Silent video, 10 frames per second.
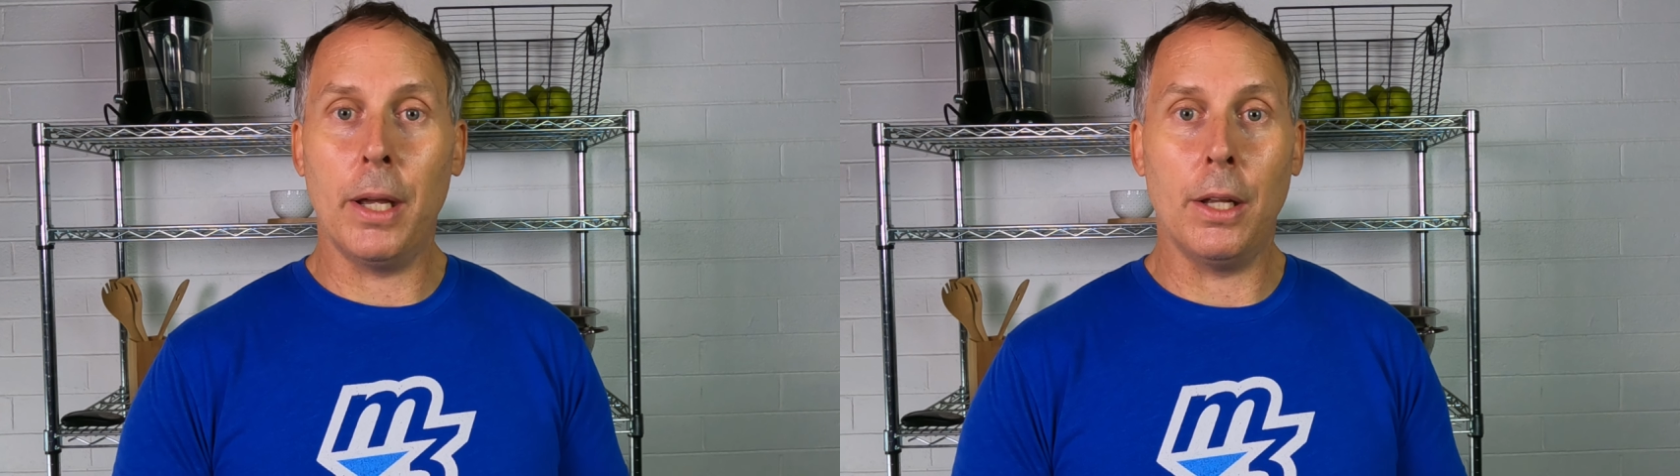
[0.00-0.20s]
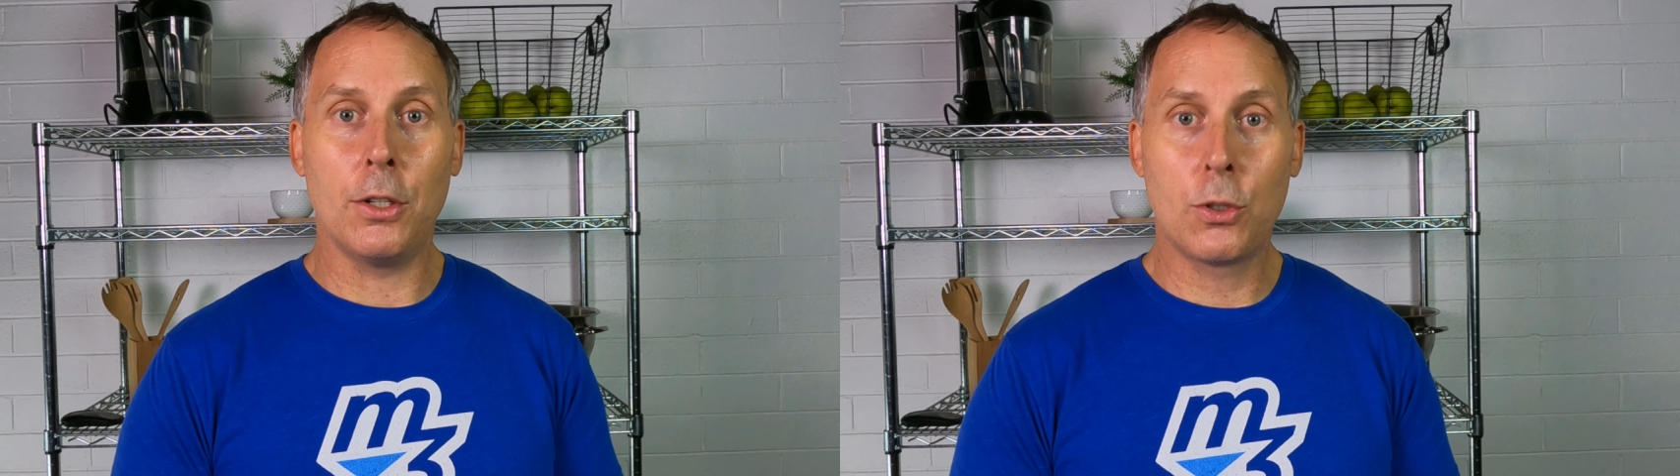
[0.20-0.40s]

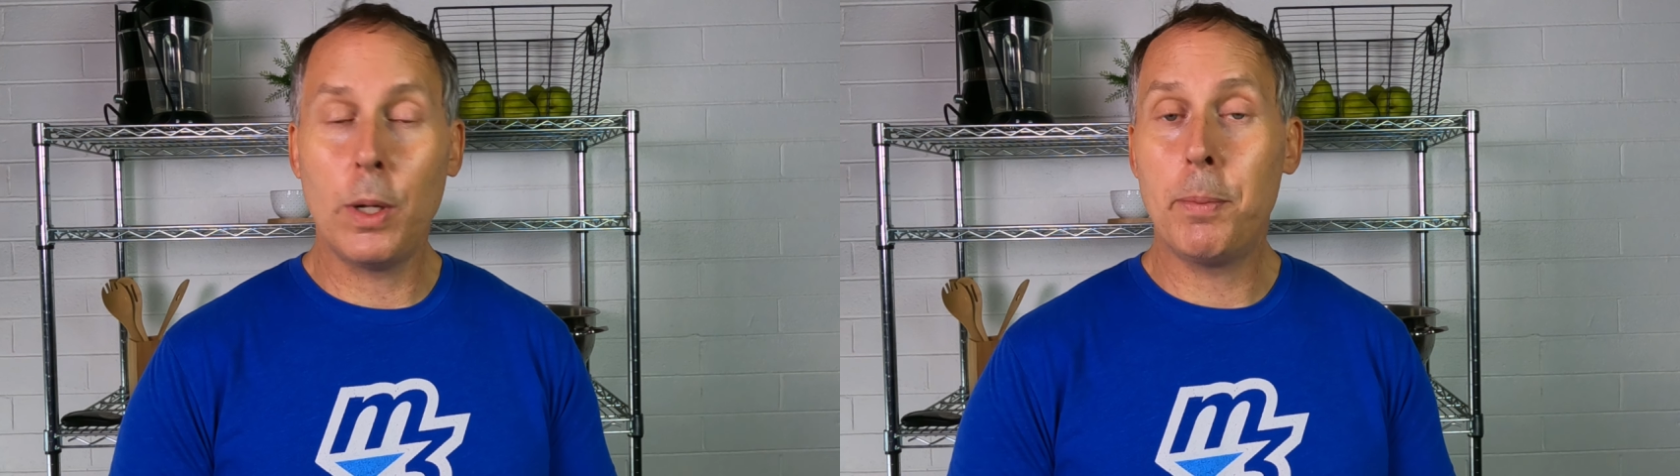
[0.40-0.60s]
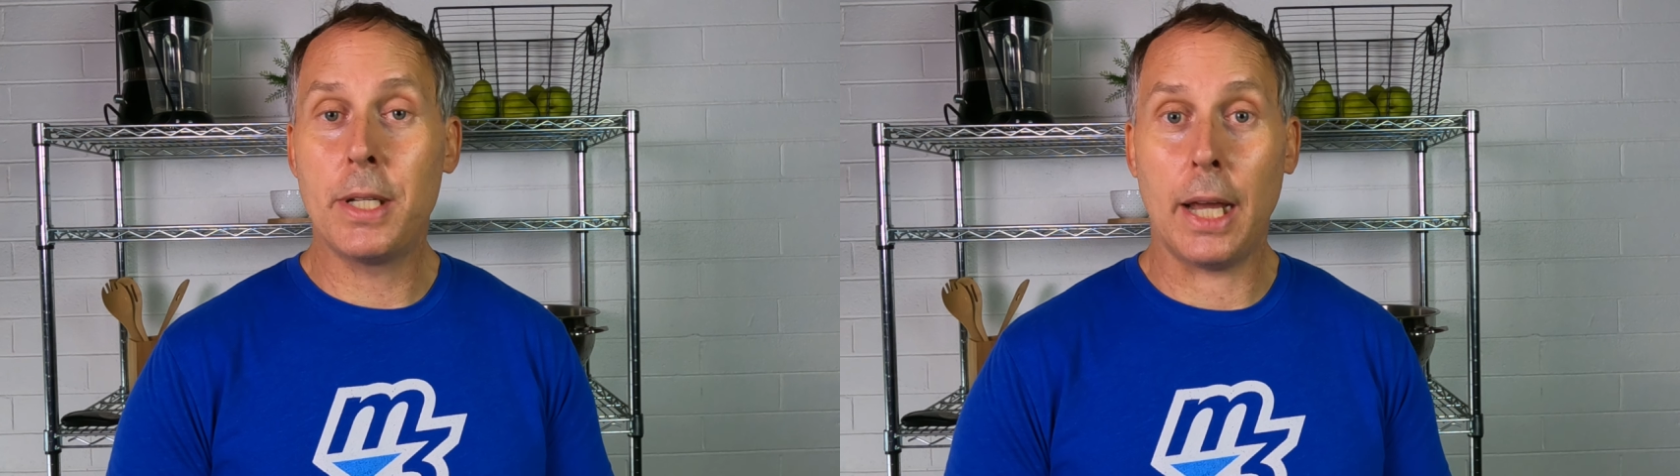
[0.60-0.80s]
and
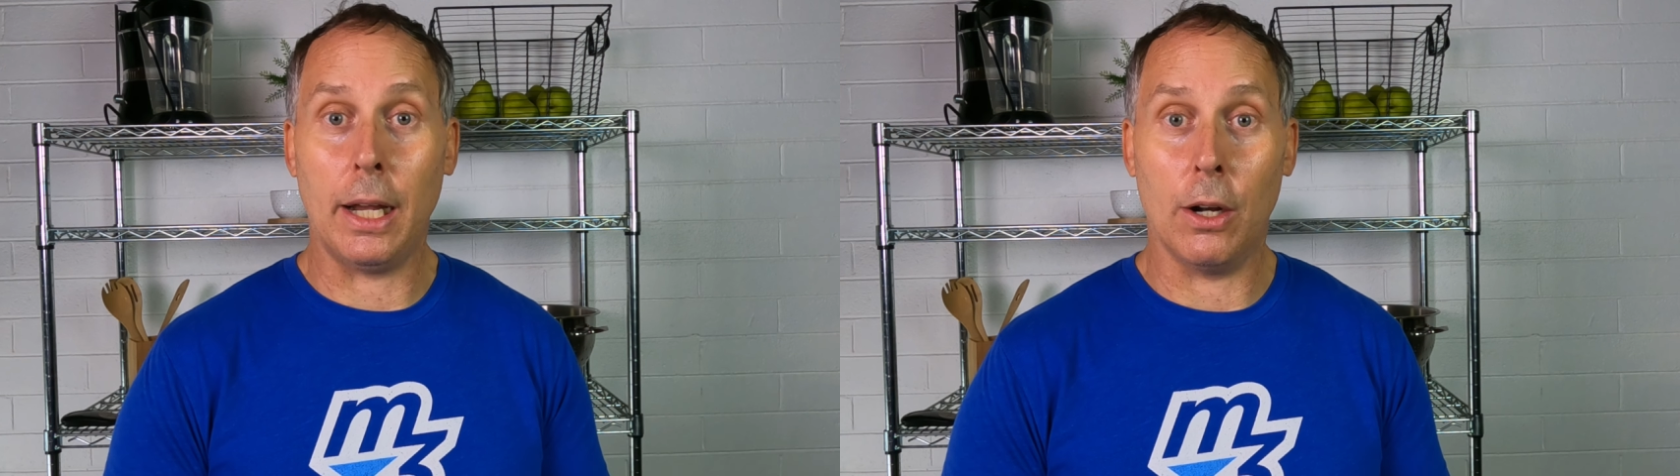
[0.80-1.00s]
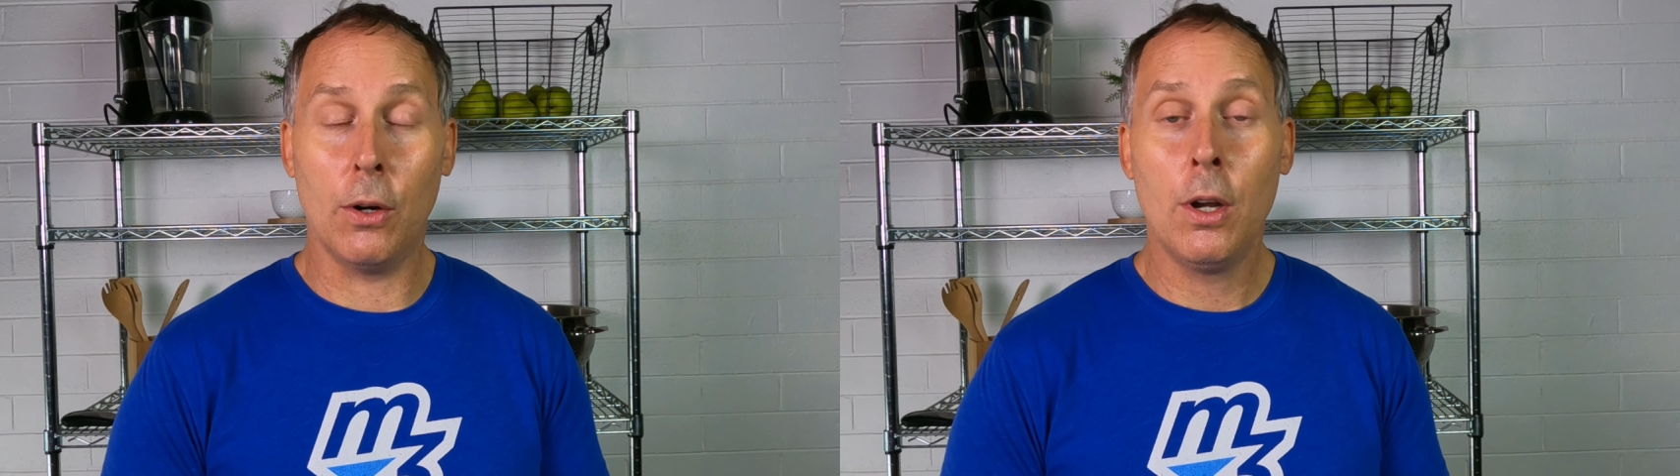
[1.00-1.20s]
sweet
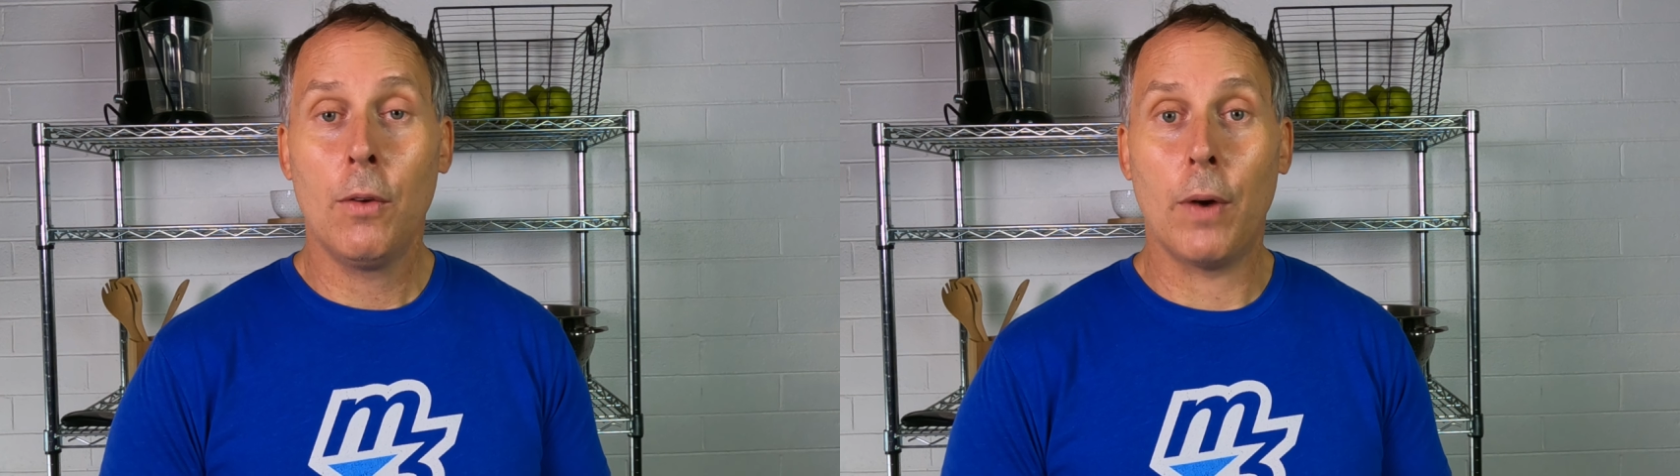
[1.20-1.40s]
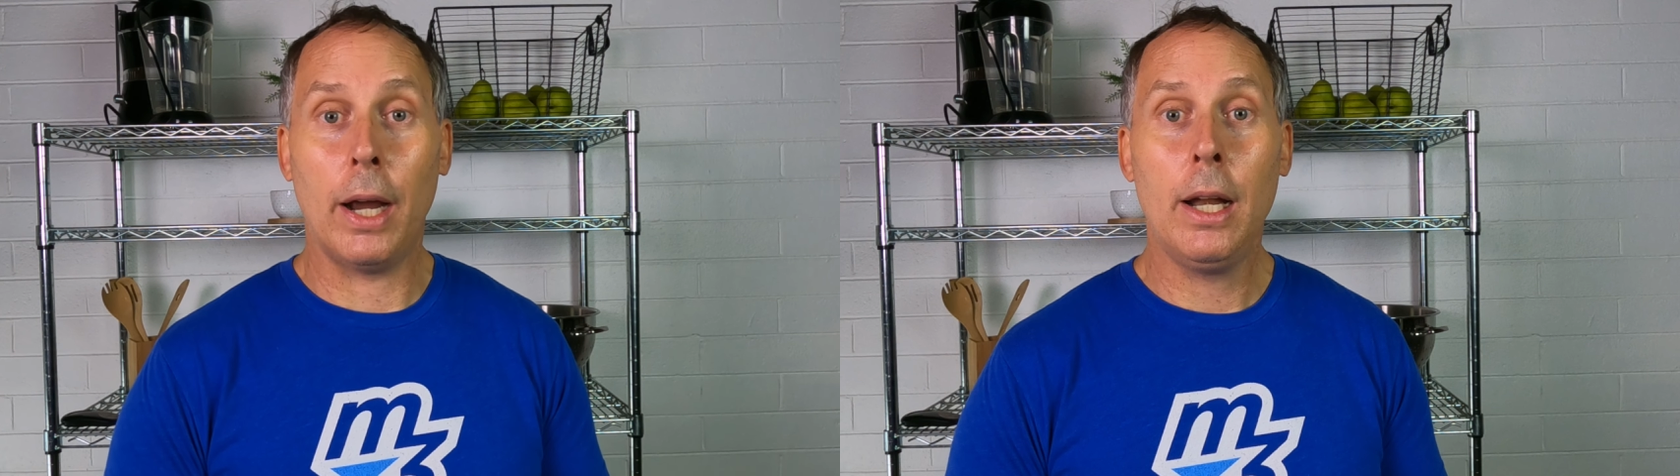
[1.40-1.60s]
potato,
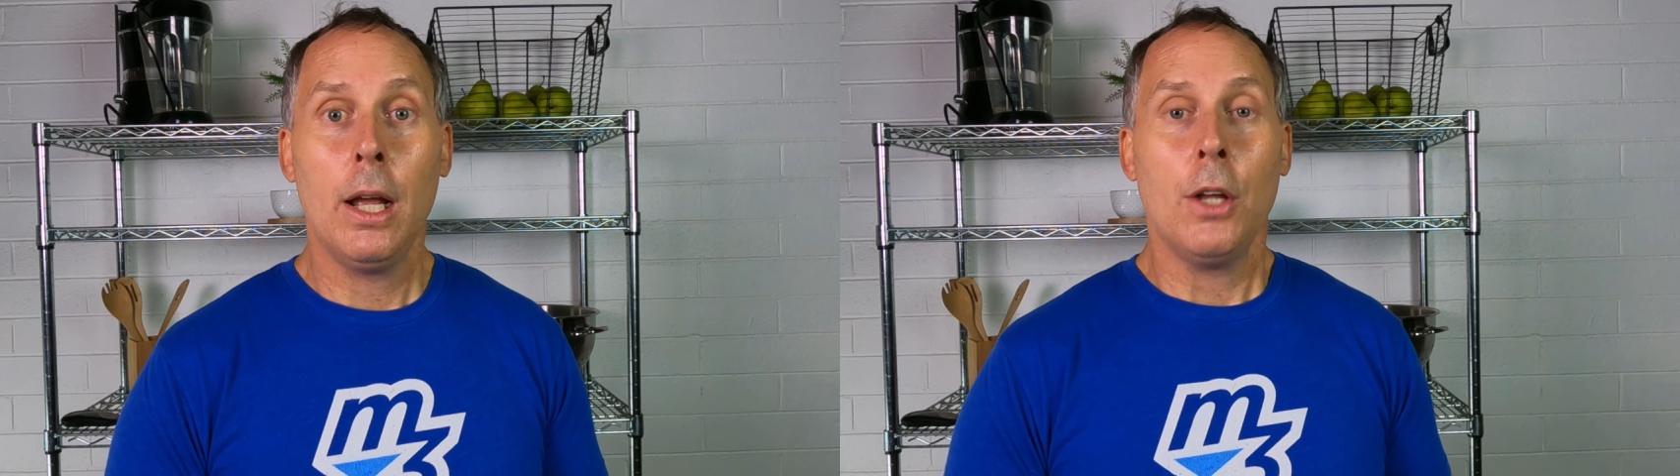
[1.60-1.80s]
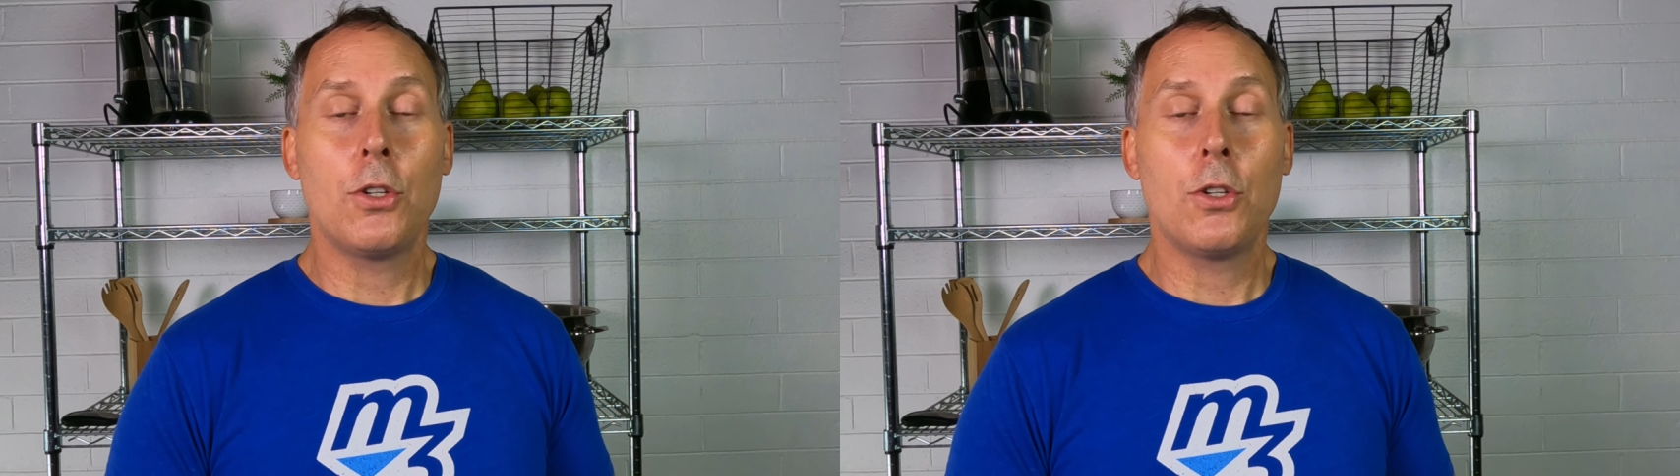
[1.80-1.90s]
right?